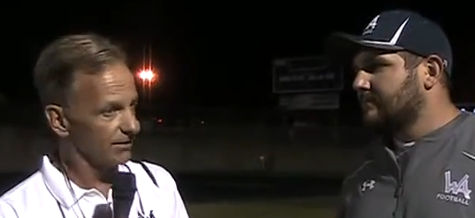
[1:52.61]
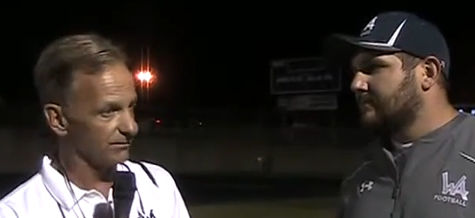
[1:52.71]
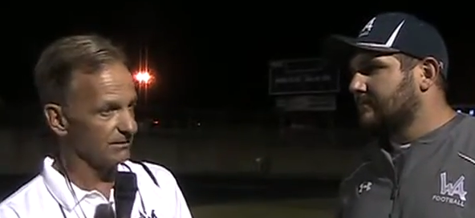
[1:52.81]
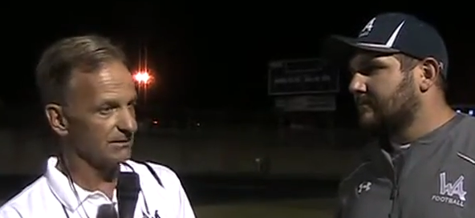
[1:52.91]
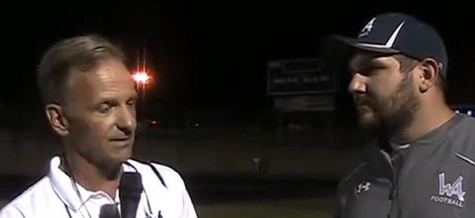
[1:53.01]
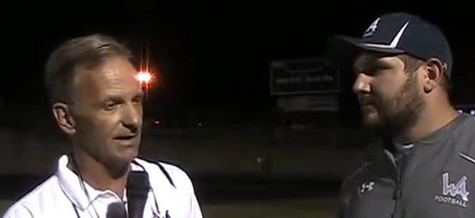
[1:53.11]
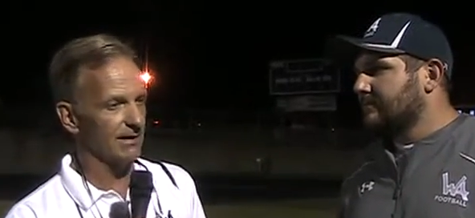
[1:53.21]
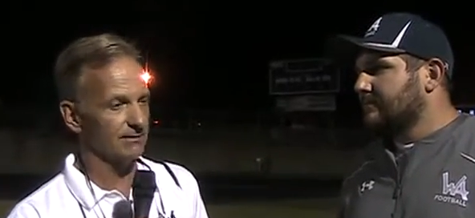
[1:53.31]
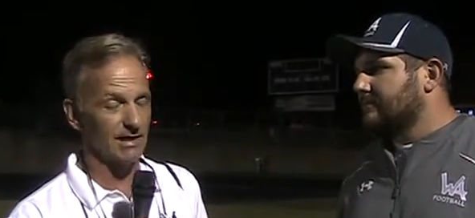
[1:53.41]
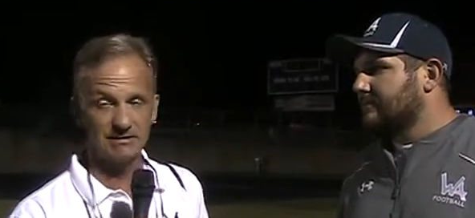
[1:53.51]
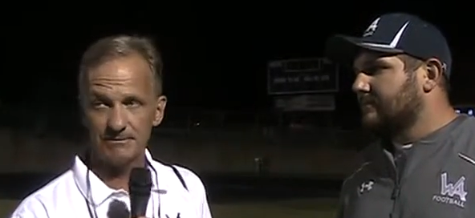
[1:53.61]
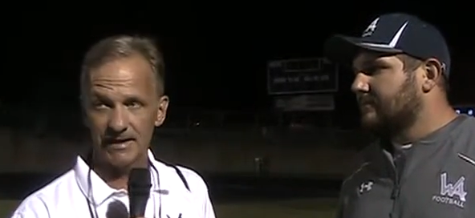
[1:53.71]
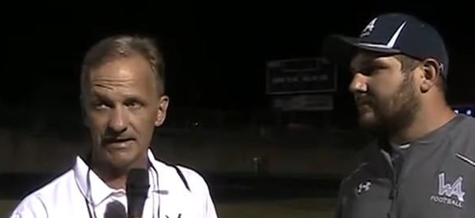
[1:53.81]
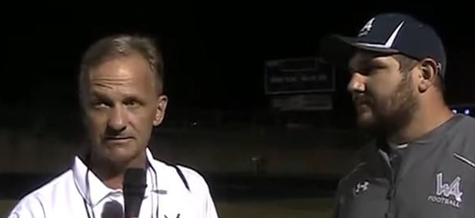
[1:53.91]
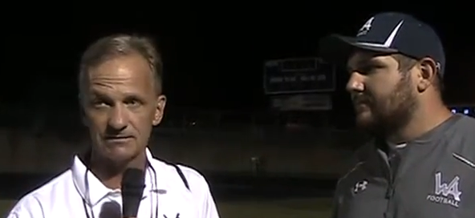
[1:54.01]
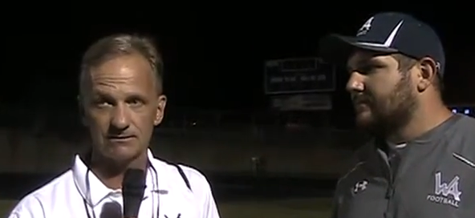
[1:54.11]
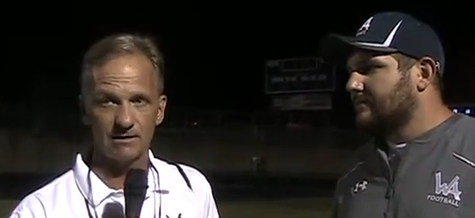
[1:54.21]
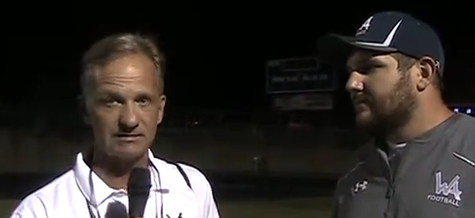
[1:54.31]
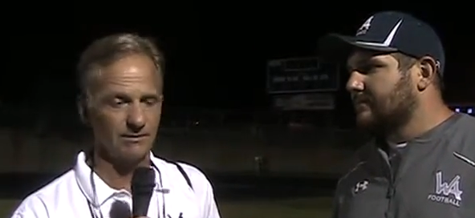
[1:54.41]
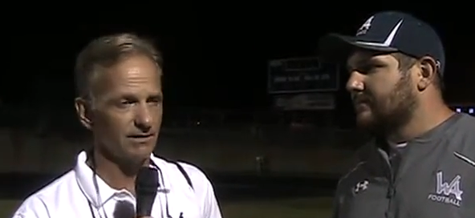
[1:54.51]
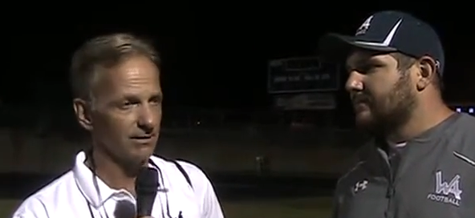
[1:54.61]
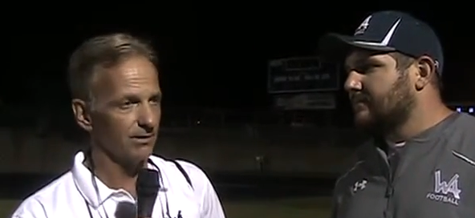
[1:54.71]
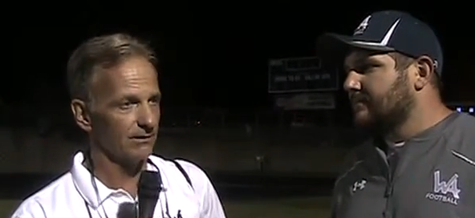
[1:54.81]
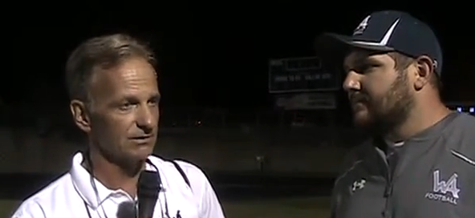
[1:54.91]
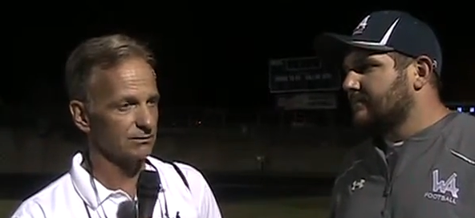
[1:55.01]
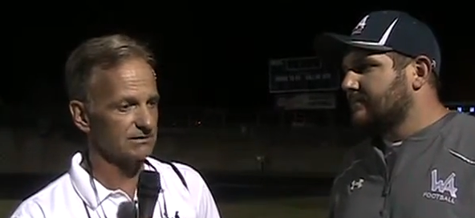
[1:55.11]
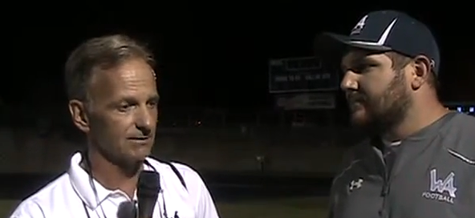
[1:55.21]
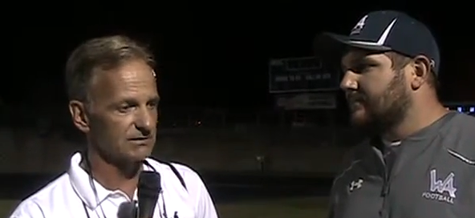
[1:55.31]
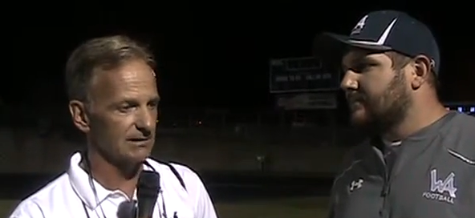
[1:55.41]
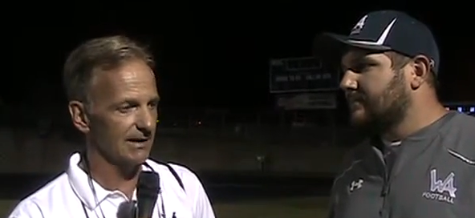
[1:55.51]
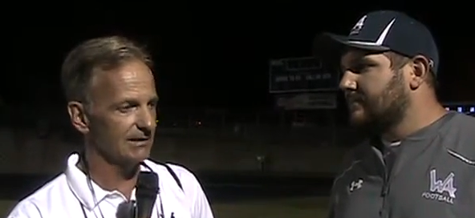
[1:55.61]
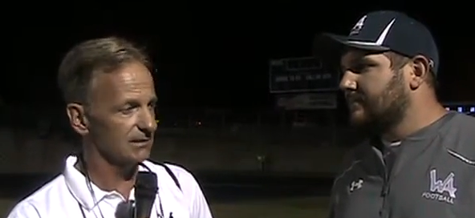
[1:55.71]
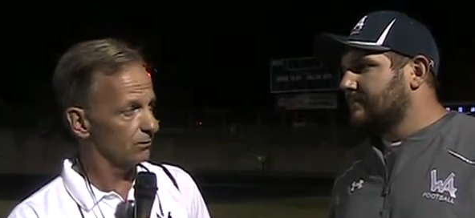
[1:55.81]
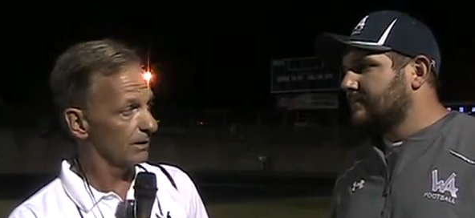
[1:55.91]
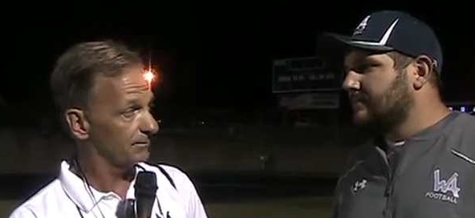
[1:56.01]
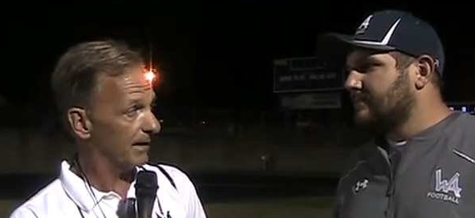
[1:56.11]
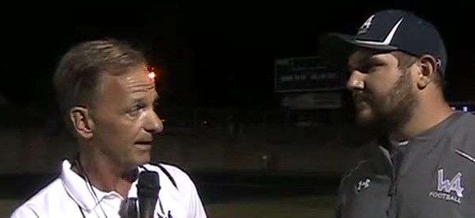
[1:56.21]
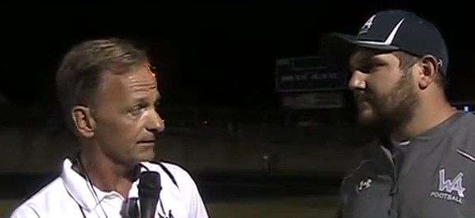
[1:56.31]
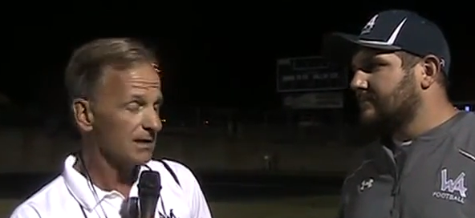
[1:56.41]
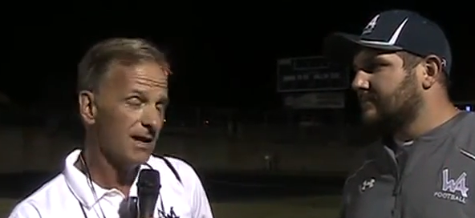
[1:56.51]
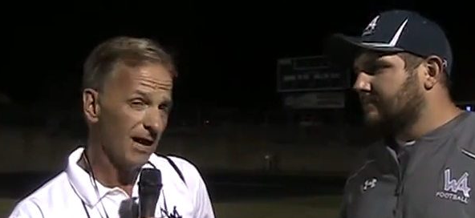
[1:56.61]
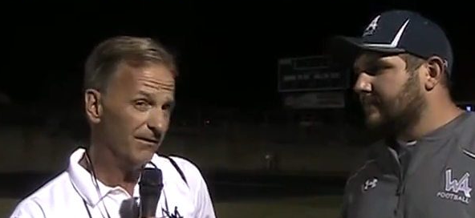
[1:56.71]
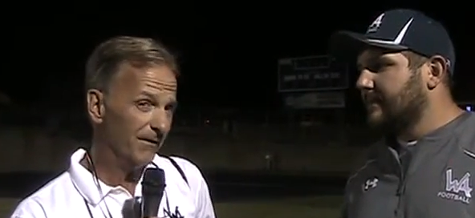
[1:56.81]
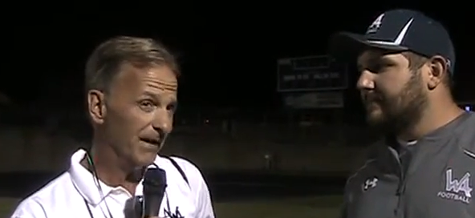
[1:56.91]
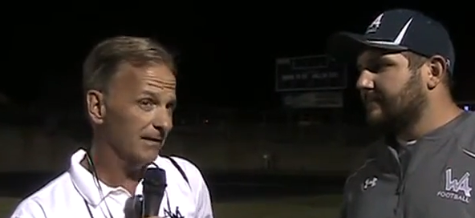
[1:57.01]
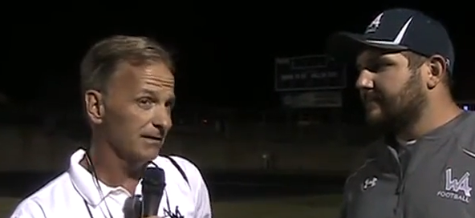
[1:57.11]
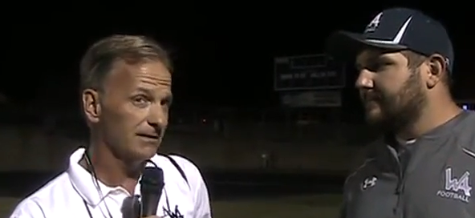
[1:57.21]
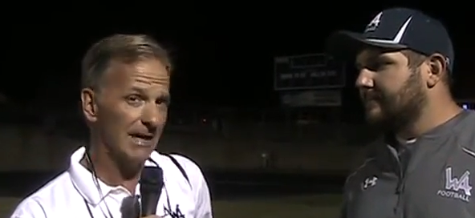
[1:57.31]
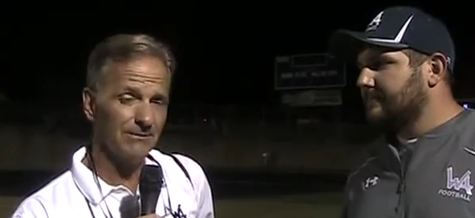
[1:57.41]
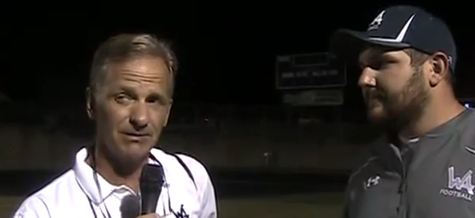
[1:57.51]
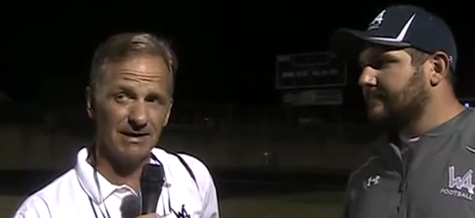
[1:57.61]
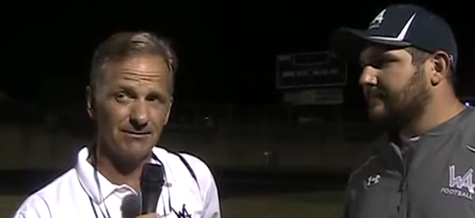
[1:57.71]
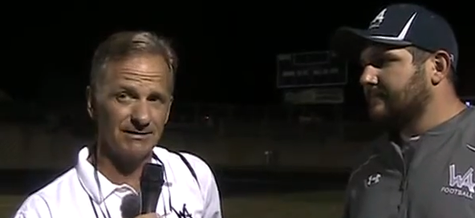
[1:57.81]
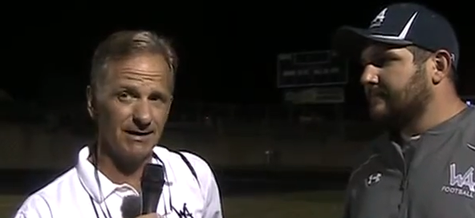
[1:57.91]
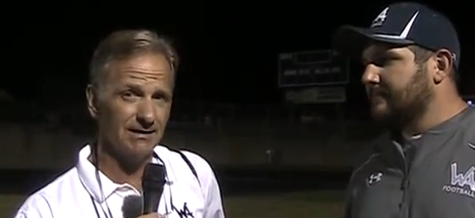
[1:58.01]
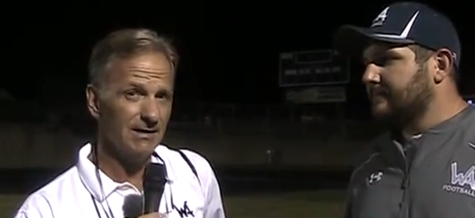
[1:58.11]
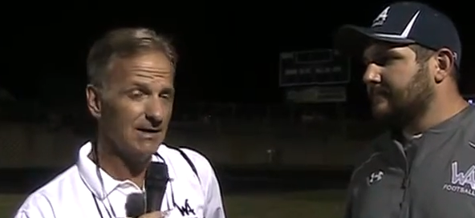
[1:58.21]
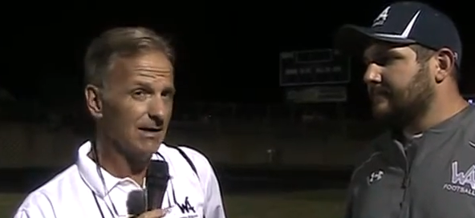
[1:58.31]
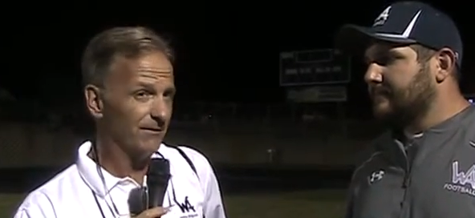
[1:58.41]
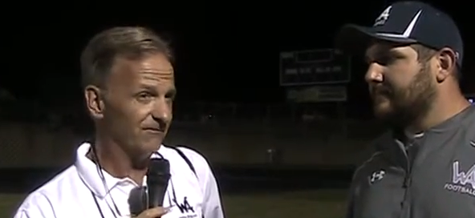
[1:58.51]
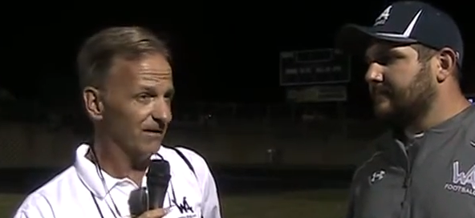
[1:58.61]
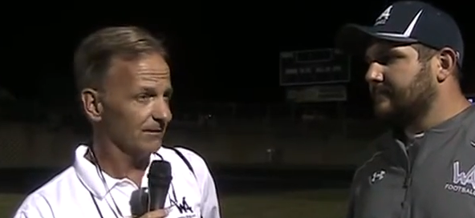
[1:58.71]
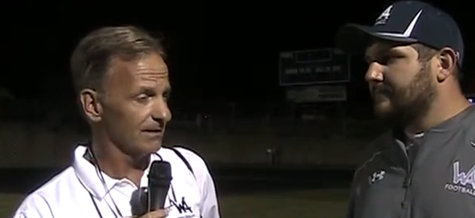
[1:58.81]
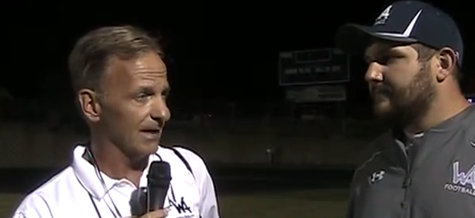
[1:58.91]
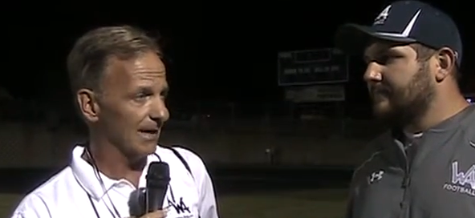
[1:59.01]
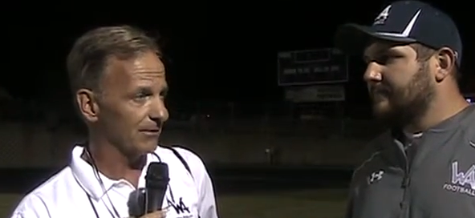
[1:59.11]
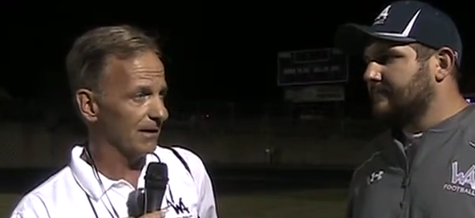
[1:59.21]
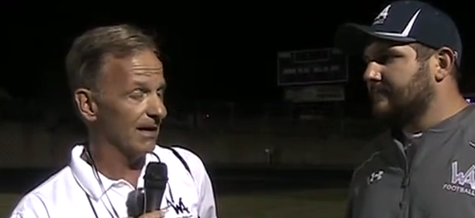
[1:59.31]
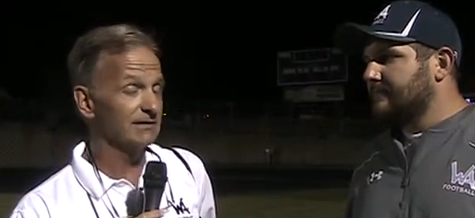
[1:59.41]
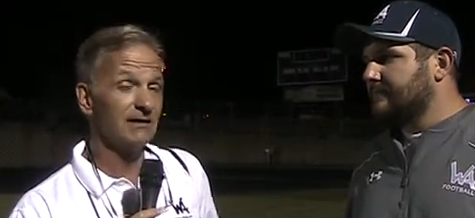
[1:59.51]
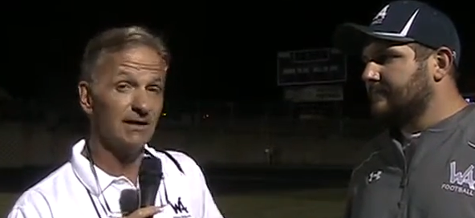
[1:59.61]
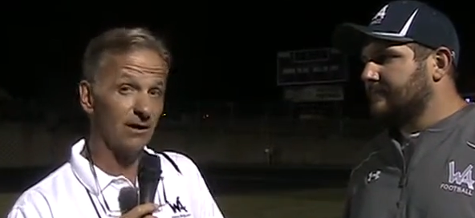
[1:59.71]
Speaker 1: threw some nice passes across the middle. They burned us with some slants and quick patterns. I thought they had a good game plan, but they they failed to capitalize.